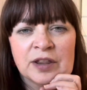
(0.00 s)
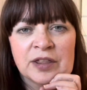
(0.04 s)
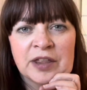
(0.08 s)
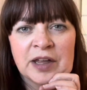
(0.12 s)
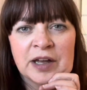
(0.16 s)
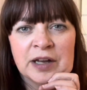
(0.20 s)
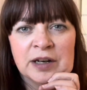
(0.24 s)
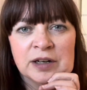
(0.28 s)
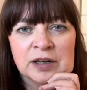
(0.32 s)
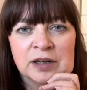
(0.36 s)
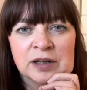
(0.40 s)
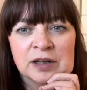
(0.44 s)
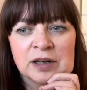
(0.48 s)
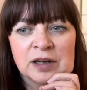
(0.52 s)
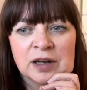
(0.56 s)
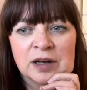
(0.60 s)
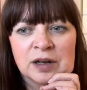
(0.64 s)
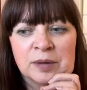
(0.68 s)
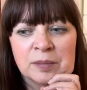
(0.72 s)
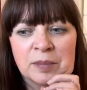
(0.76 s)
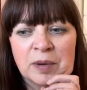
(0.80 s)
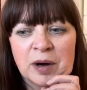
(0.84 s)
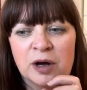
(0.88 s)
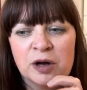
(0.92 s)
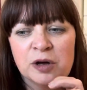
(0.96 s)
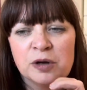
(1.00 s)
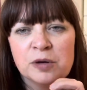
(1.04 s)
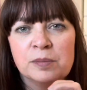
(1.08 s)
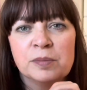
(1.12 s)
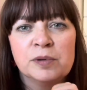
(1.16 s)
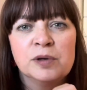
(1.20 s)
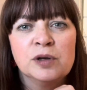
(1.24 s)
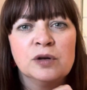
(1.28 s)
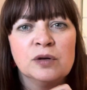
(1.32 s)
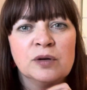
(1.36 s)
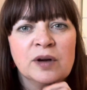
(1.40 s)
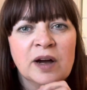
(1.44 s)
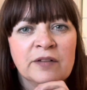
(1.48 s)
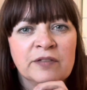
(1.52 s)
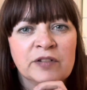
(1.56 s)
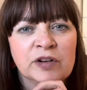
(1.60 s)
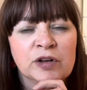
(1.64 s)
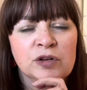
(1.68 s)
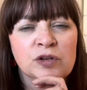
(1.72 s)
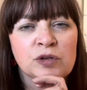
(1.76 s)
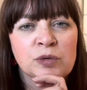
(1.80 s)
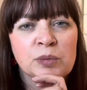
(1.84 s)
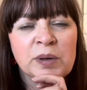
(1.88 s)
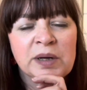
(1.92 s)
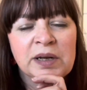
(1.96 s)
then I hope you have a
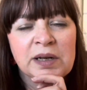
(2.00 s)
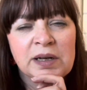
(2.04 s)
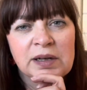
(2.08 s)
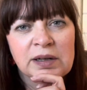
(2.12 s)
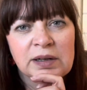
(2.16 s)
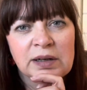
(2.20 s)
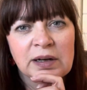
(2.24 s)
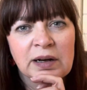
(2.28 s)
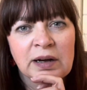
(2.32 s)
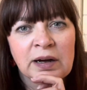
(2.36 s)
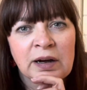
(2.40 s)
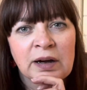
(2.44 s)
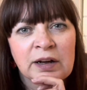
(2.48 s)
good week,